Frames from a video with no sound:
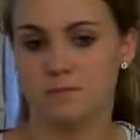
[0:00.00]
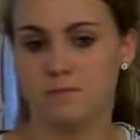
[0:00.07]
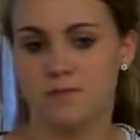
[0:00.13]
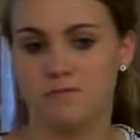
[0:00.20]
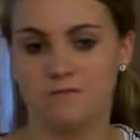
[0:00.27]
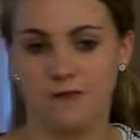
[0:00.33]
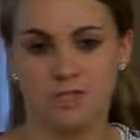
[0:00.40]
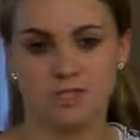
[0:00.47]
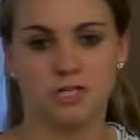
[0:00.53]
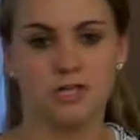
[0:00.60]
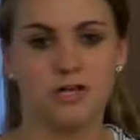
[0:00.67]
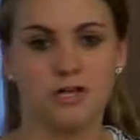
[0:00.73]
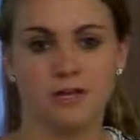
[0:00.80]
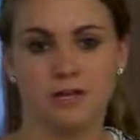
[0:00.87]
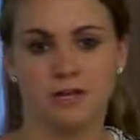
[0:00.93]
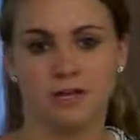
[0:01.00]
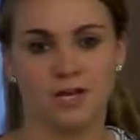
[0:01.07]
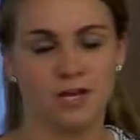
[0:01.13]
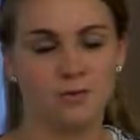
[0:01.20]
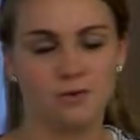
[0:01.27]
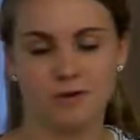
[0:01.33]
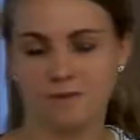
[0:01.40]
infection and
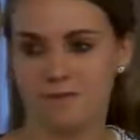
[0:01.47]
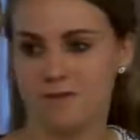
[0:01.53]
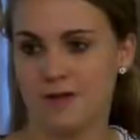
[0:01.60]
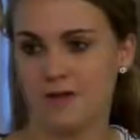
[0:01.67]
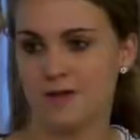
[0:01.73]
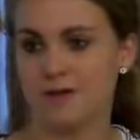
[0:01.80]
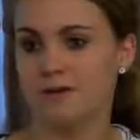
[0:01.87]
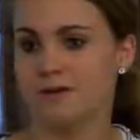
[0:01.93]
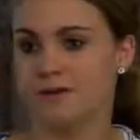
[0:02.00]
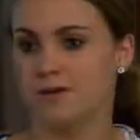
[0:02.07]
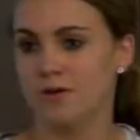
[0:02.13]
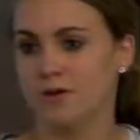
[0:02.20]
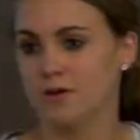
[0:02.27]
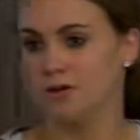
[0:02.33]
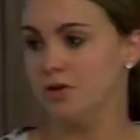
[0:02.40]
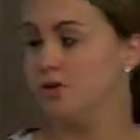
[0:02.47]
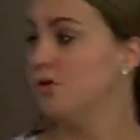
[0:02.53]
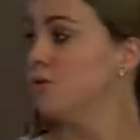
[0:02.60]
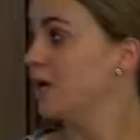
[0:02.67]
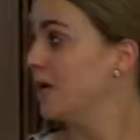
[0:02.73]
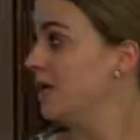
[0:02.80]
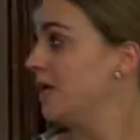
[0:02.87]
getting rid of that
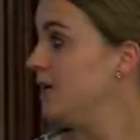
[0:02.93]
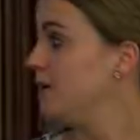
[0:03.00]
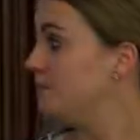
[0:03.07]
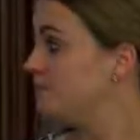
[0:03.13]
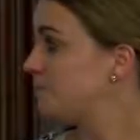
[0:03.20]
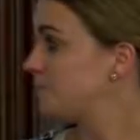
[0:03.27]
new kidney.